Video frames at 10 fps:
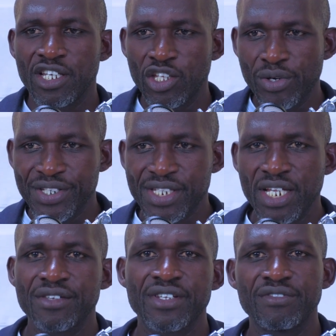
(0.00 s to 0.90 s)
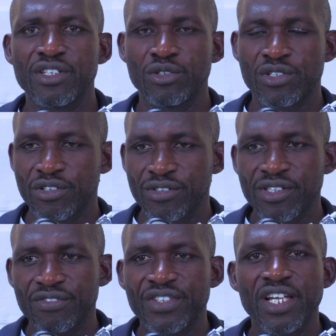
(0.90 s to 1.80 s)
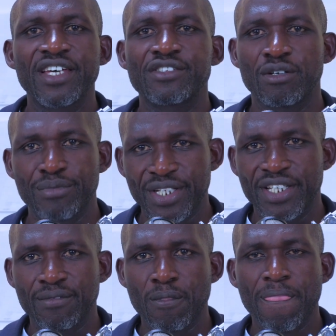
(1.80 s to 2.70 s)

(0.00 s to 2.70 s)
your sales revenue shows the figures you're bringing.